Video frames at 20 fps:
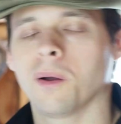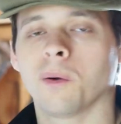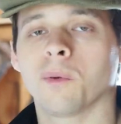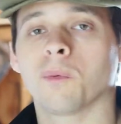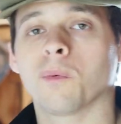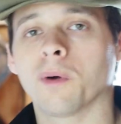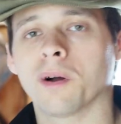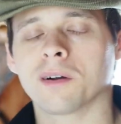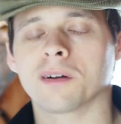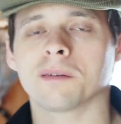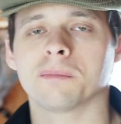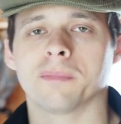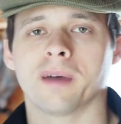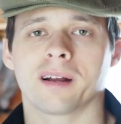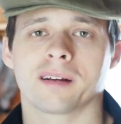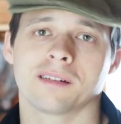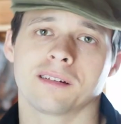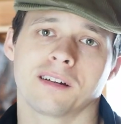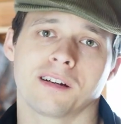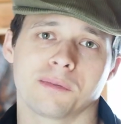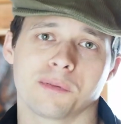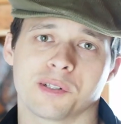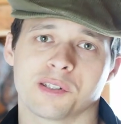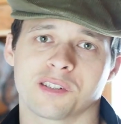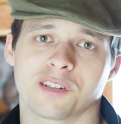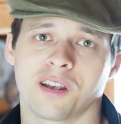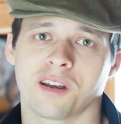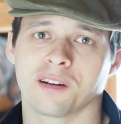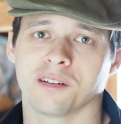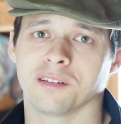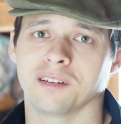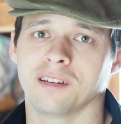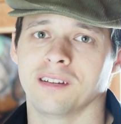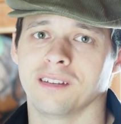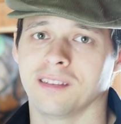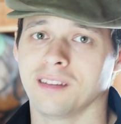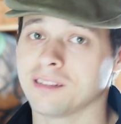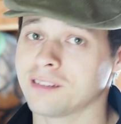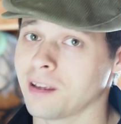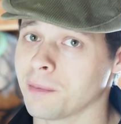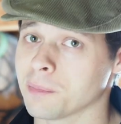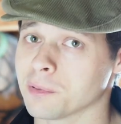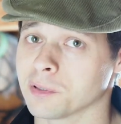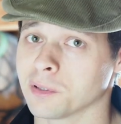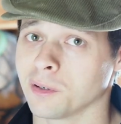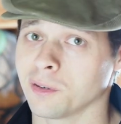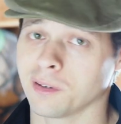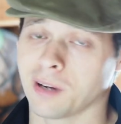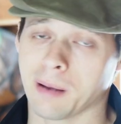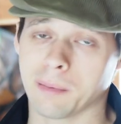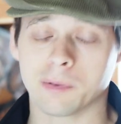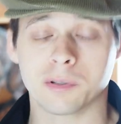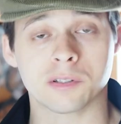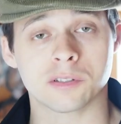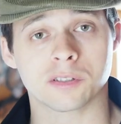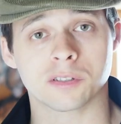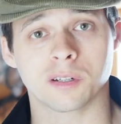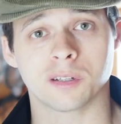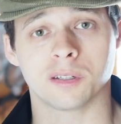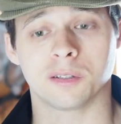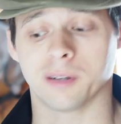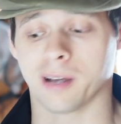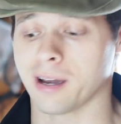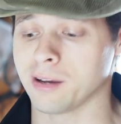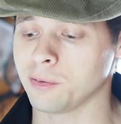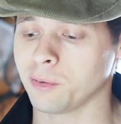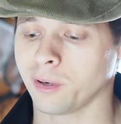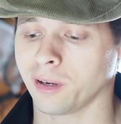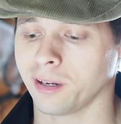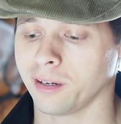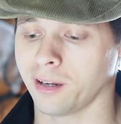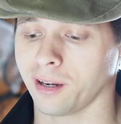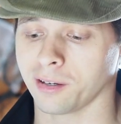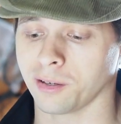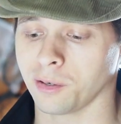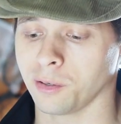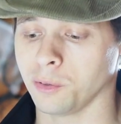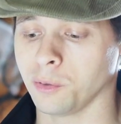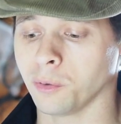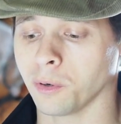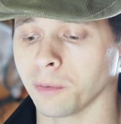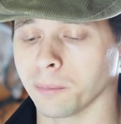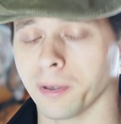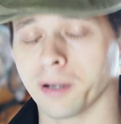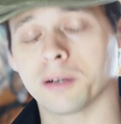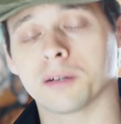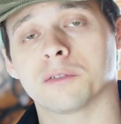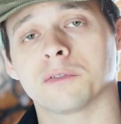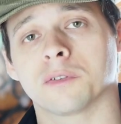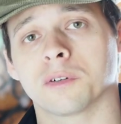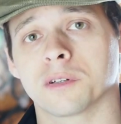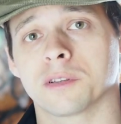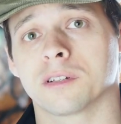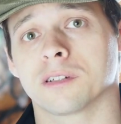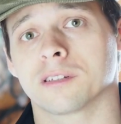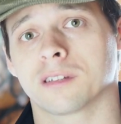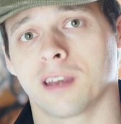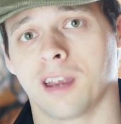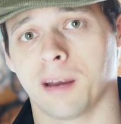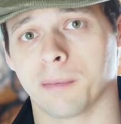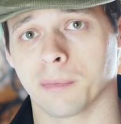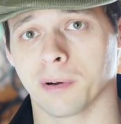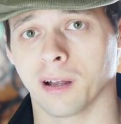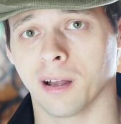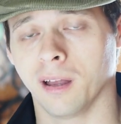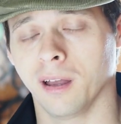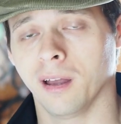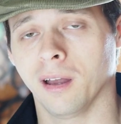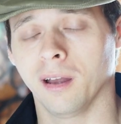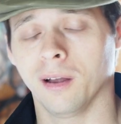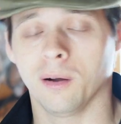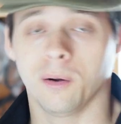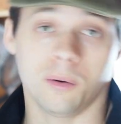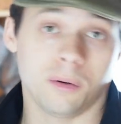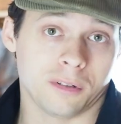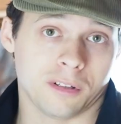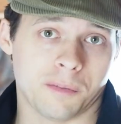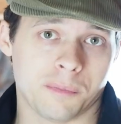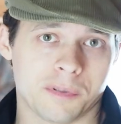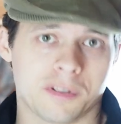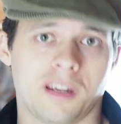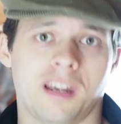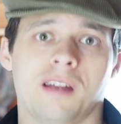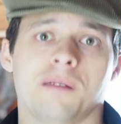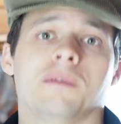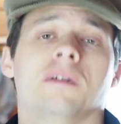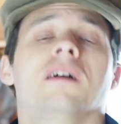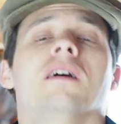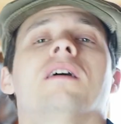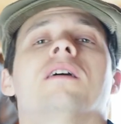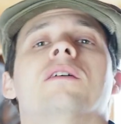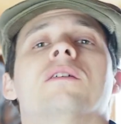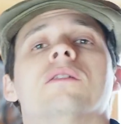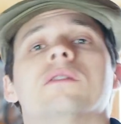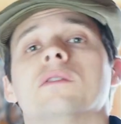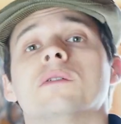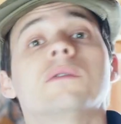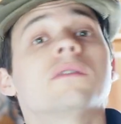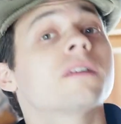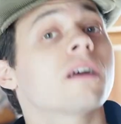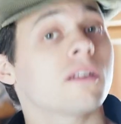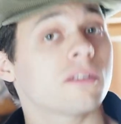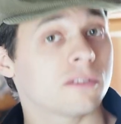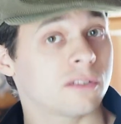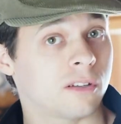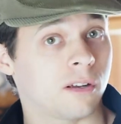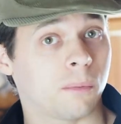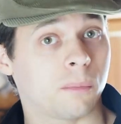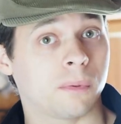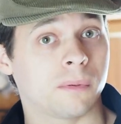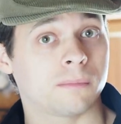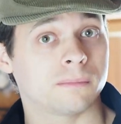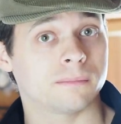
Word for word: Welcome back to the Narrowband Channel. In this episode, I'm going to show you how to connect your Micro Four Thirds camera or Olympus camera to a telescope.